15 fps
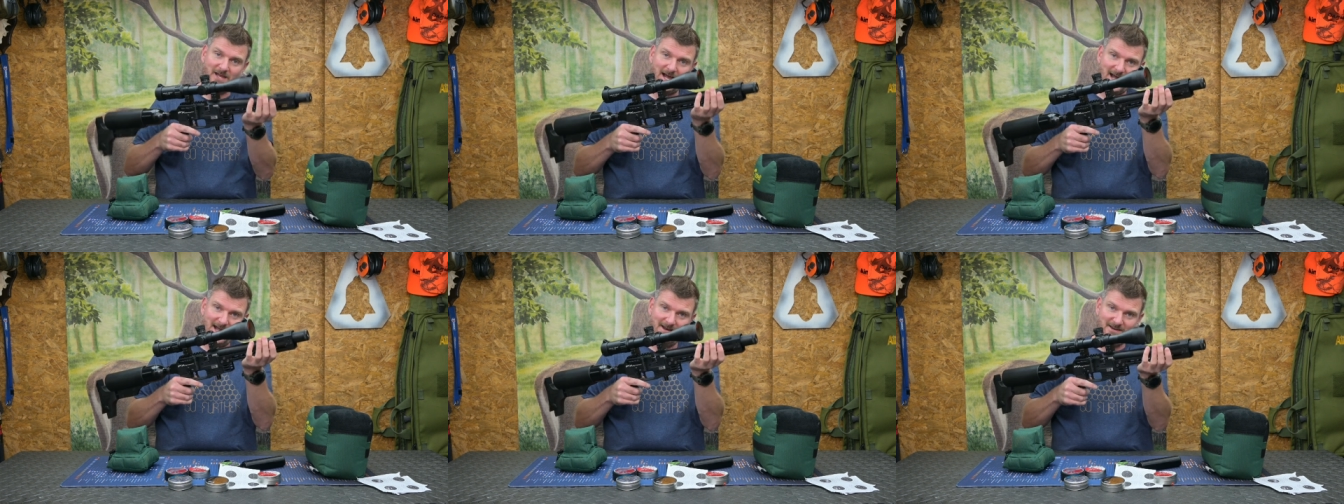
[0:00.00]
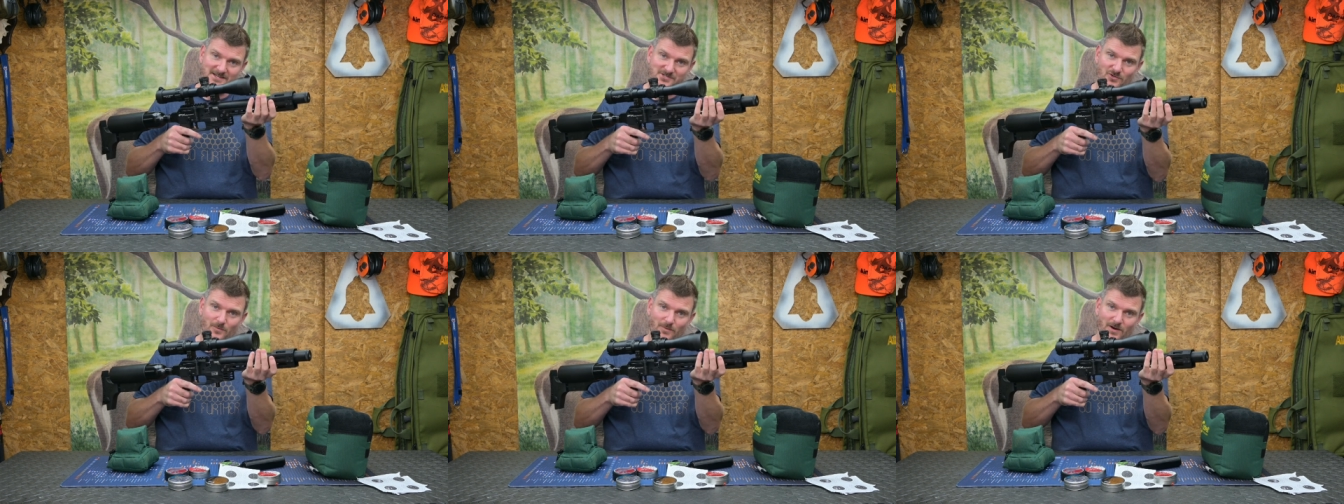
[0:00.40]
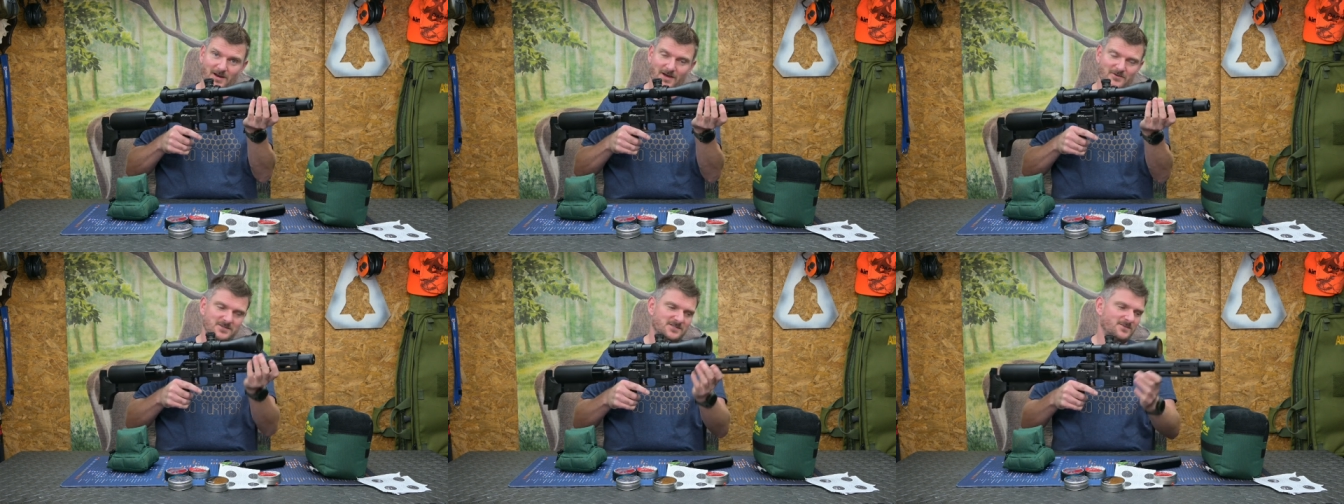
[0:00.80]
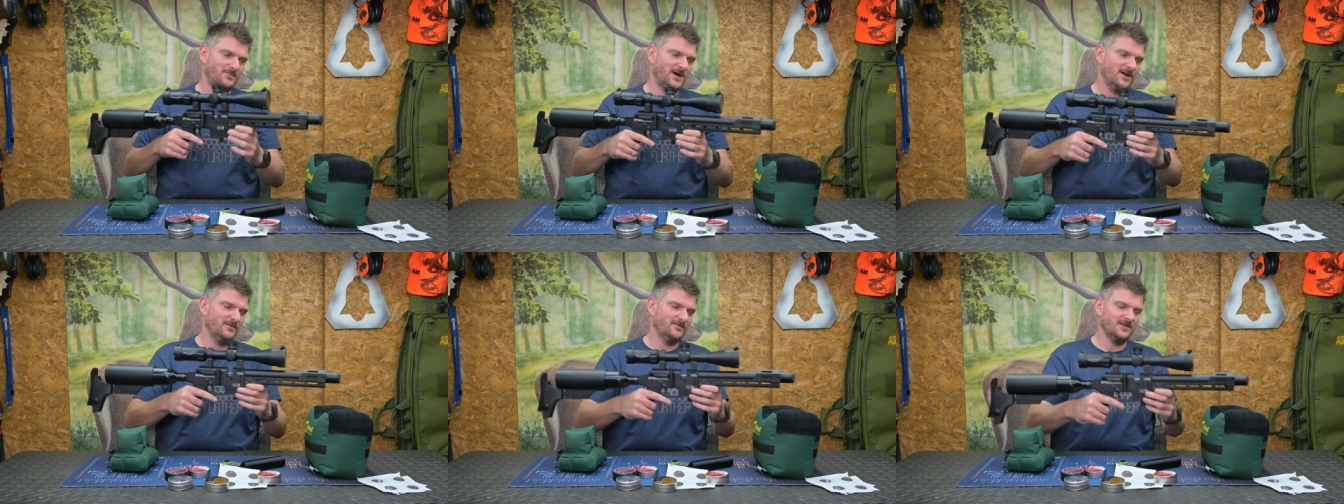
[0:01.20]
Your hand is up close to the
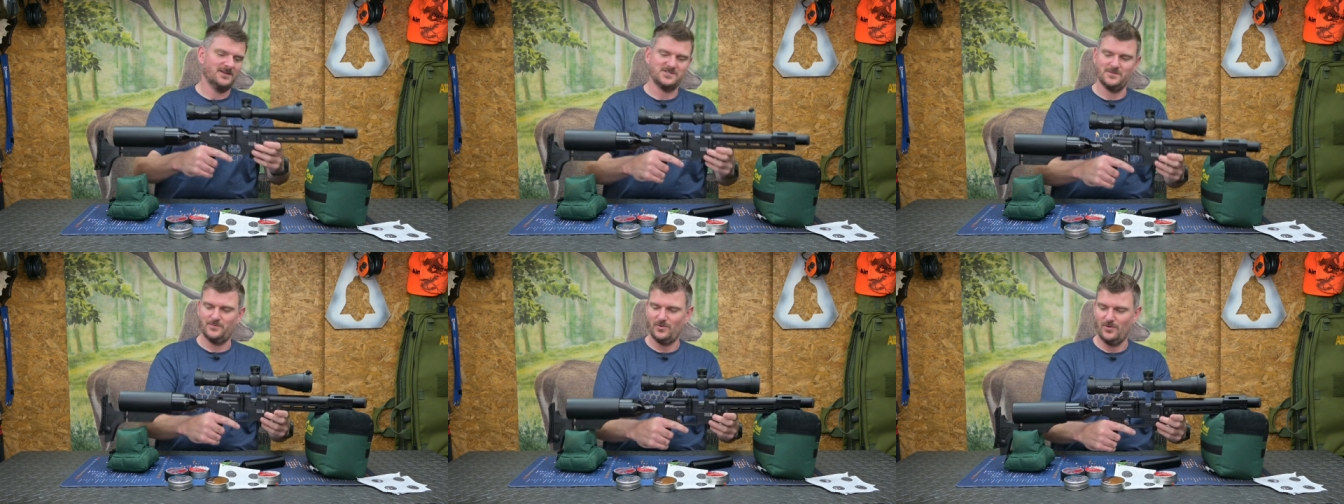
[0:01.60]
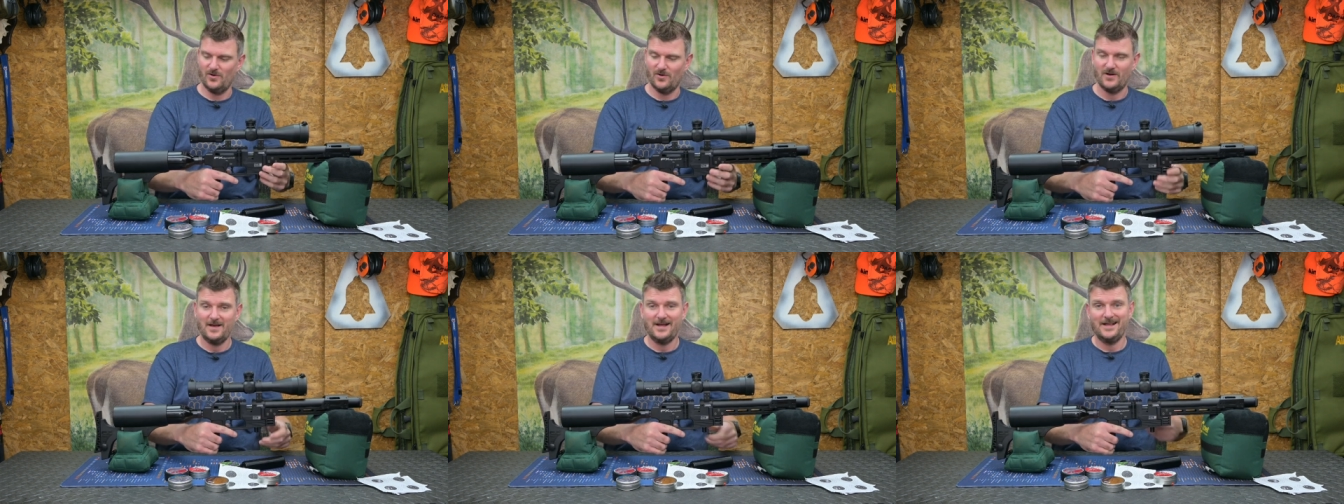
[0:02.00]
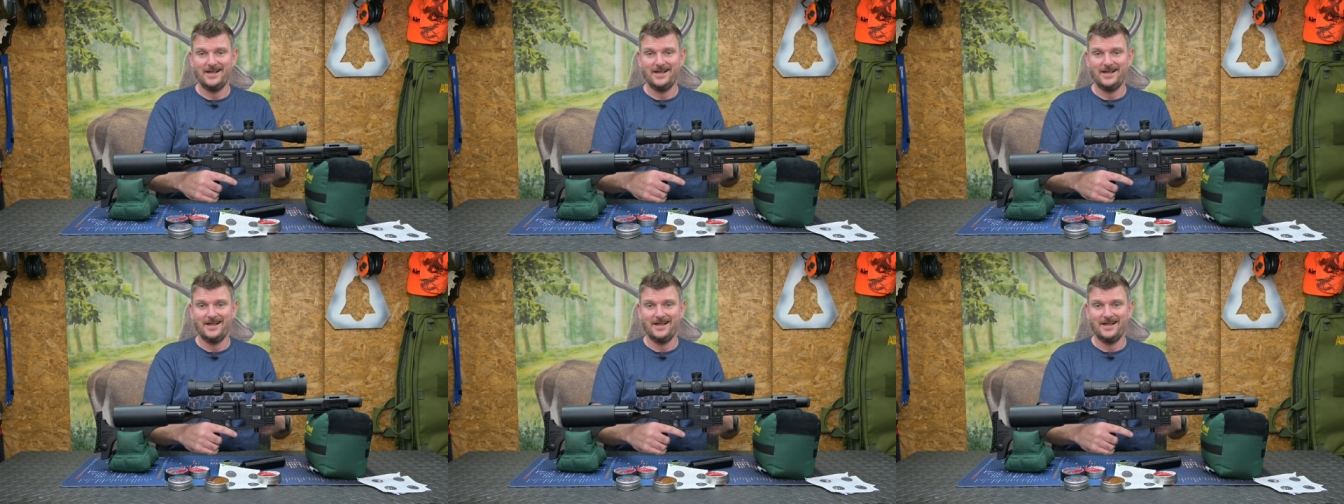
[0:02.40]
barrel for the support.